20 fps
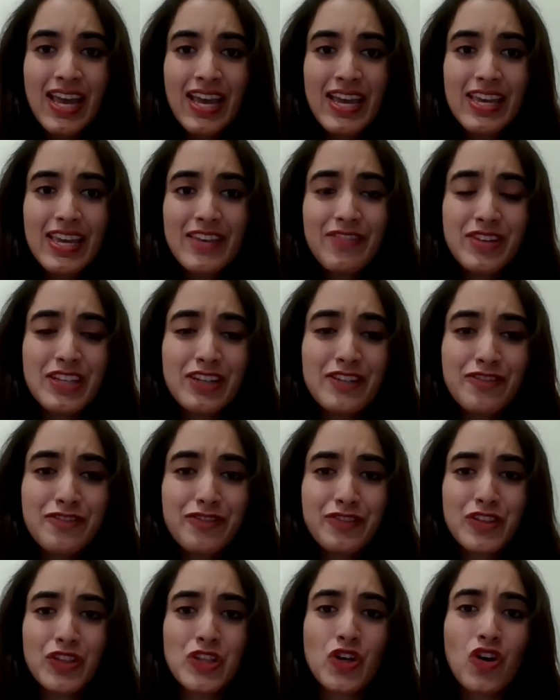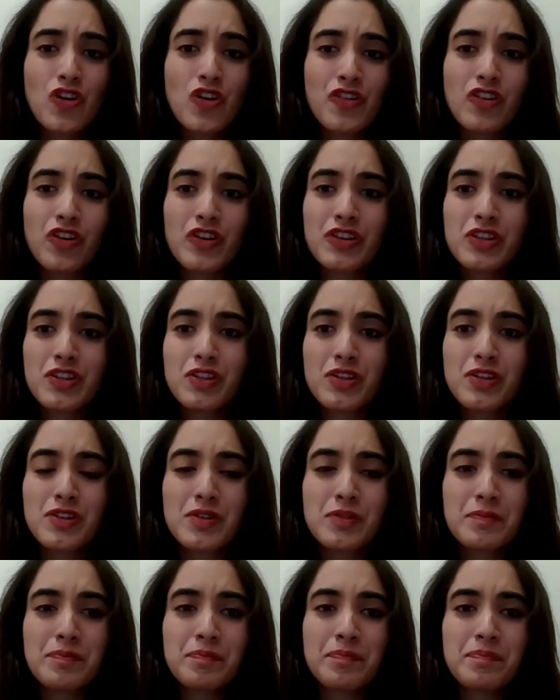Even if you're on the,
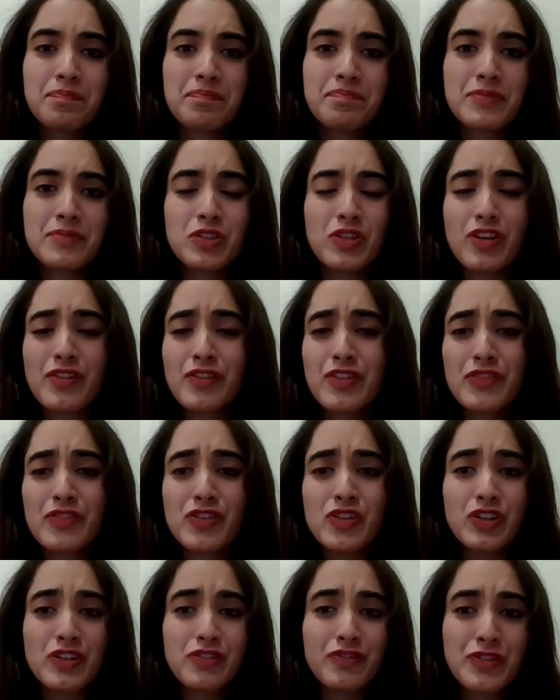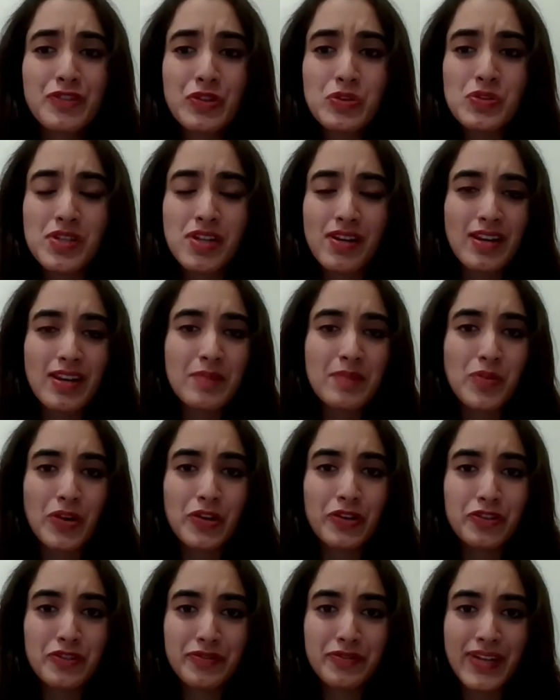even if you're confused at any
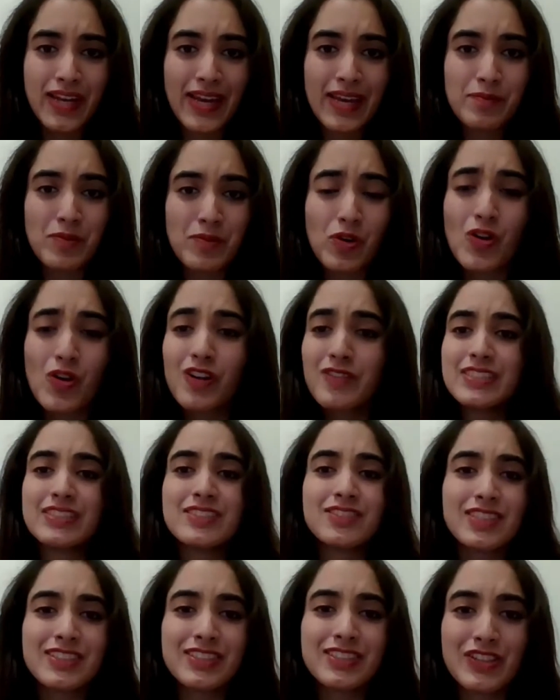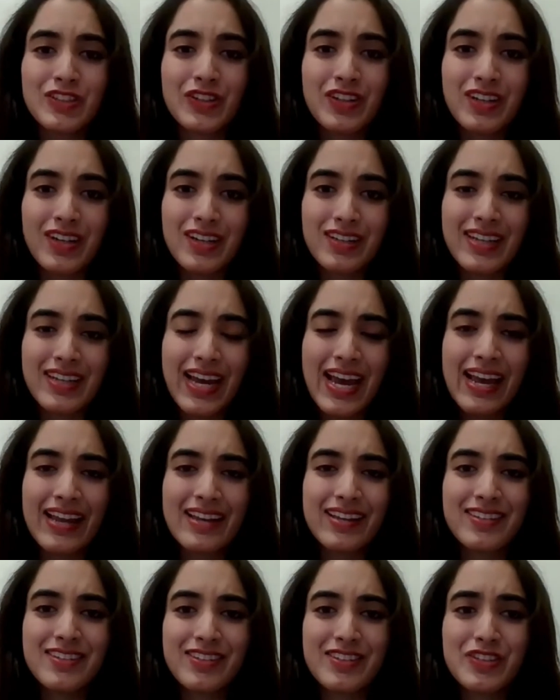point of time, always trust your gut.
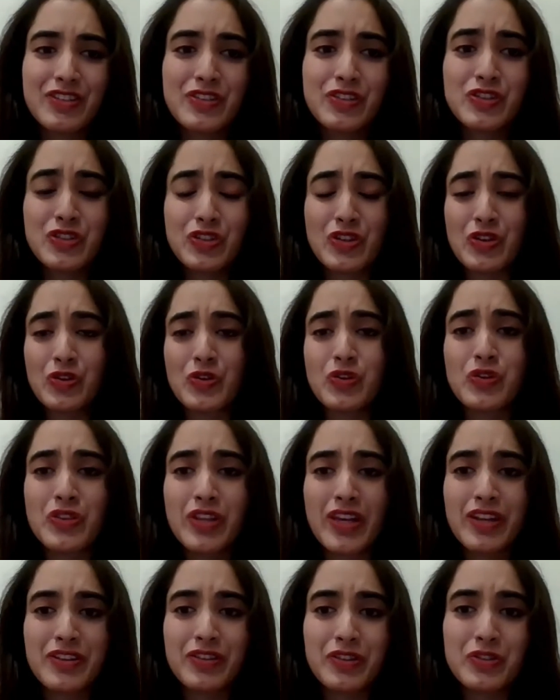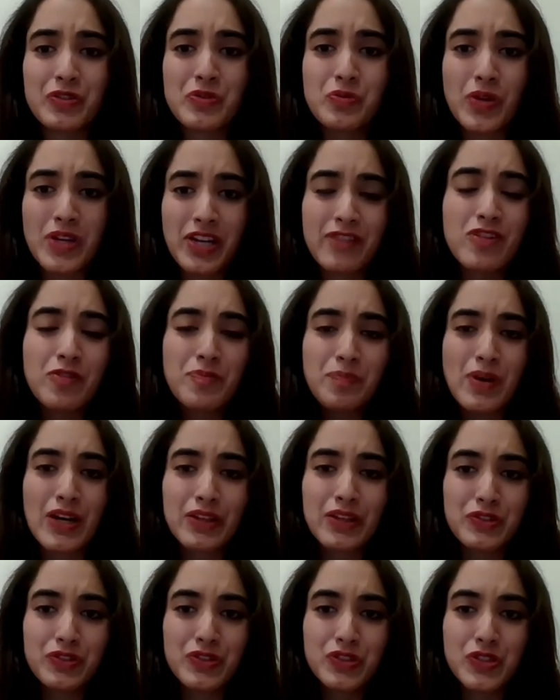And you should know that, whatever
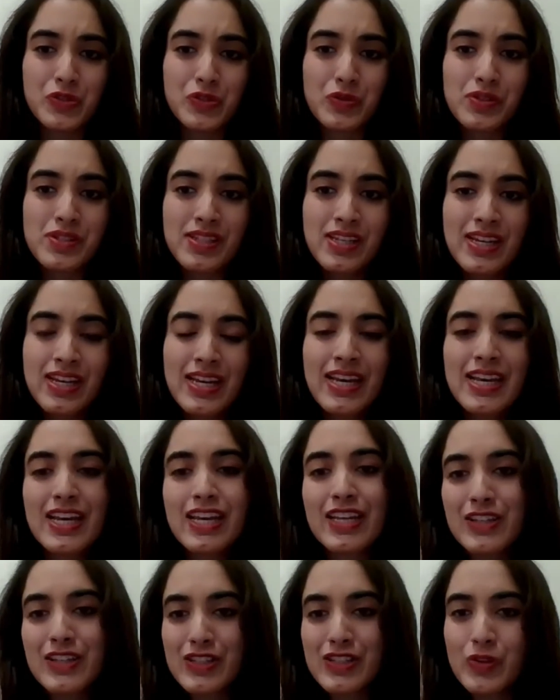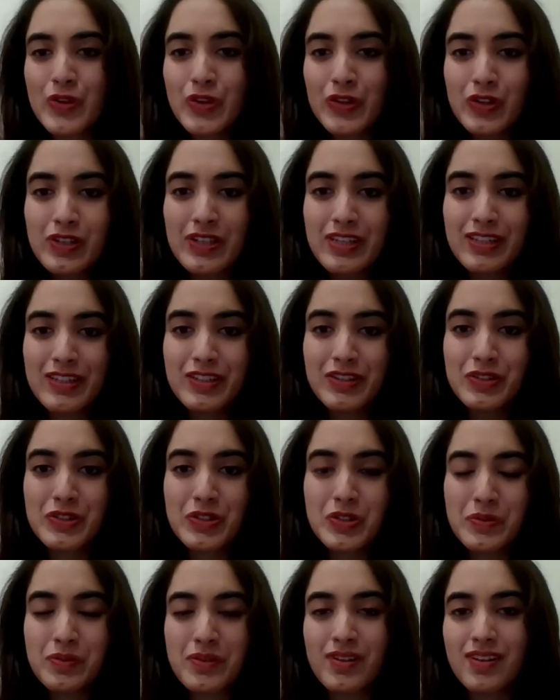path you choose, it is going to lead you
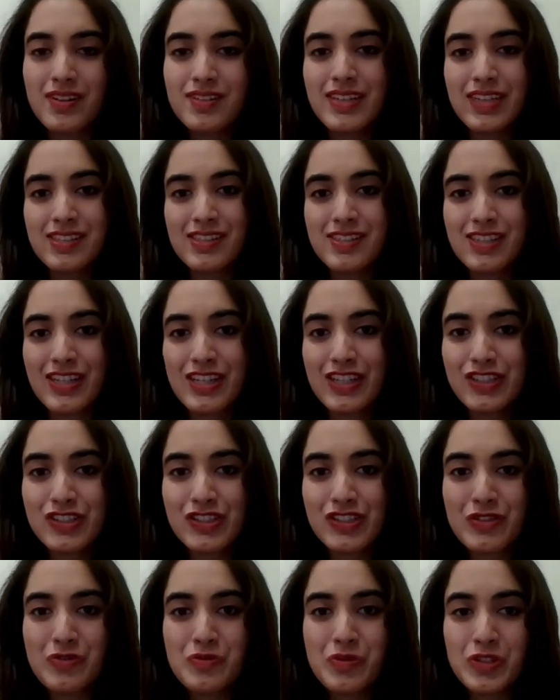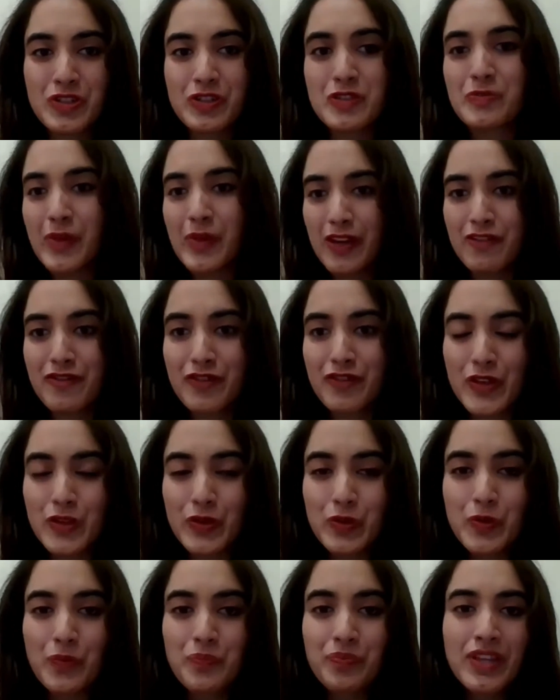to a destination which is meant for
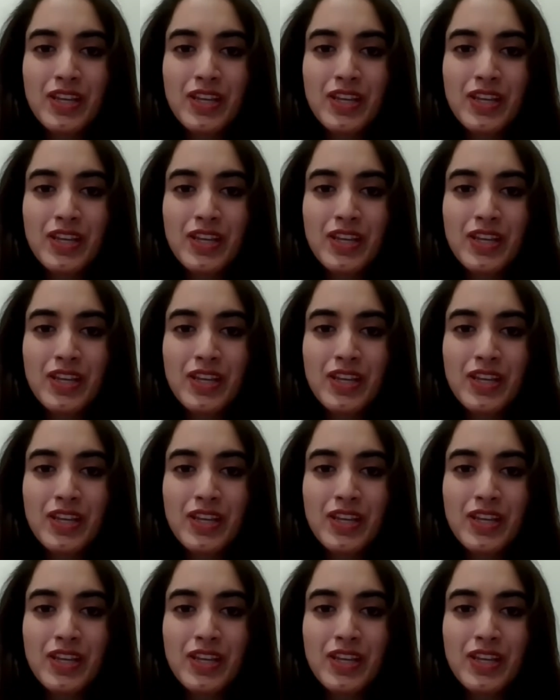you.